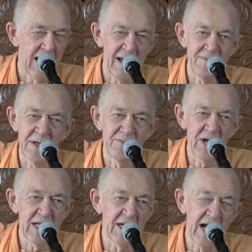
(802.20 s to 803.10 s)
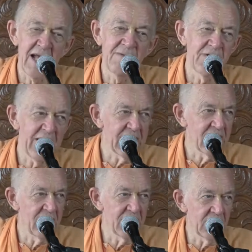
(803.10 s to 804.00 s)
I'm her brother, I have a
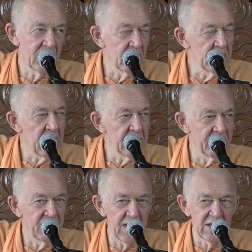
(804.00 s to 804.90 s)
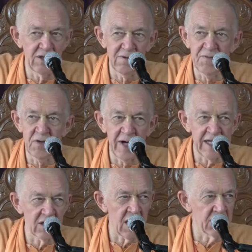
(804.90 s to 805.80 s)
right to hit her. You're not her brother, you've no
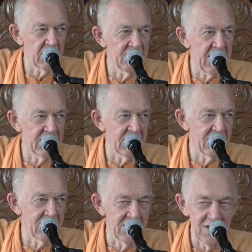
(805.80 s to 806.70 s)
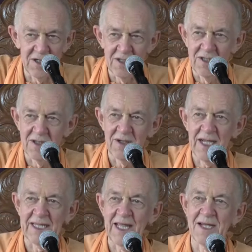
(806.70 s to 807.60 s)
right touching my sister.
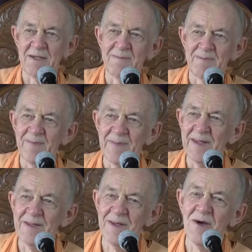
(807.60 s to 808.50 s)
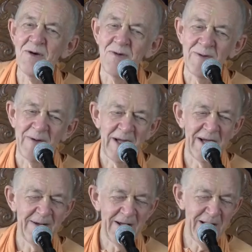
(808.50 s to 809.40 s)
Like that. So,
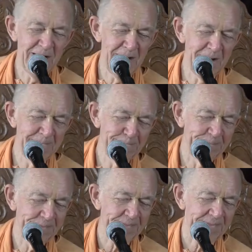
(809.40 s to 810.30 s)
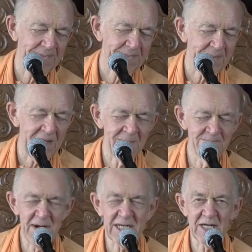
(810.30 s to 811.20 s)
uh,
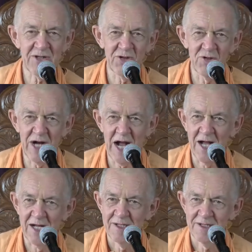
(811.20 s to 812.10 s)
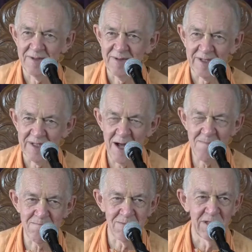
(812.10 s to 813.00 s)
Bakasura,
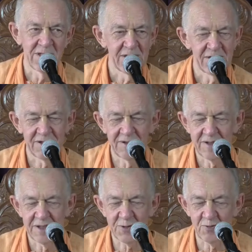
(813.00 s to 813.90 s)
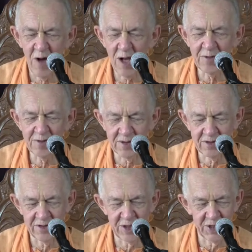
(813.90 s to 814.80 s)
come and swallowed
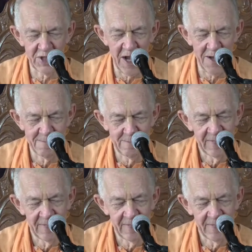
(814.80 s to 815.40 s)
Krishna.